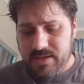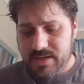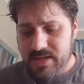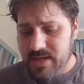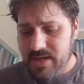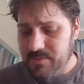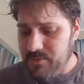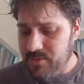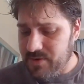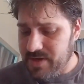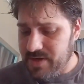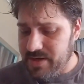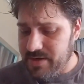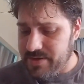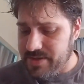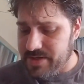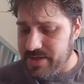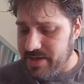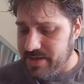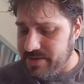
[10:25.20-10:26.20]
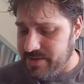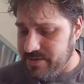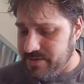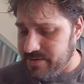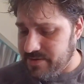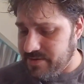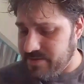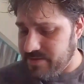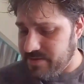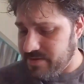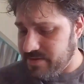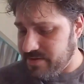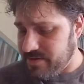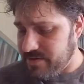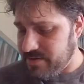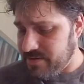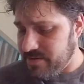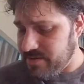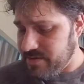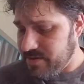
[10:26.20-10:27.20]
Kmart Energizer.
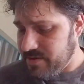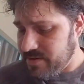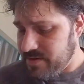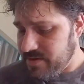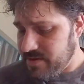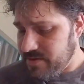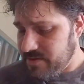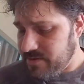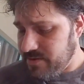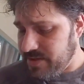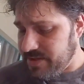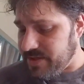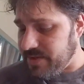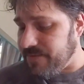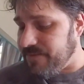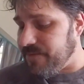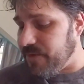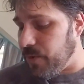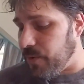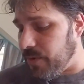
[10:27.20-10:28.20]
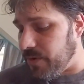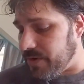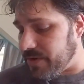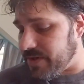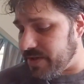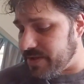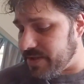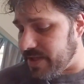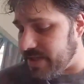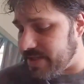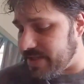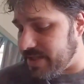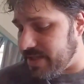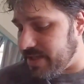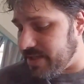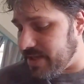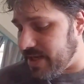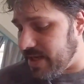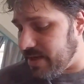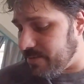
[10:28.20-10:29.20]
It's a Ford, because I see
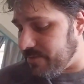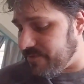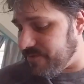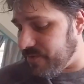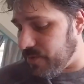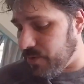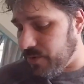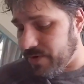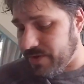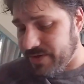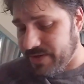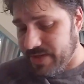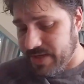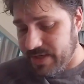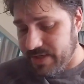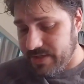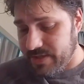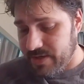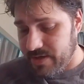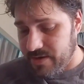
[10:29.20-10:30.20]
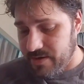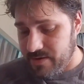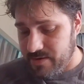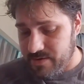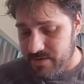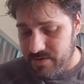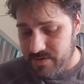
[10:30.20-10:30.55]
a damn Ford thing there.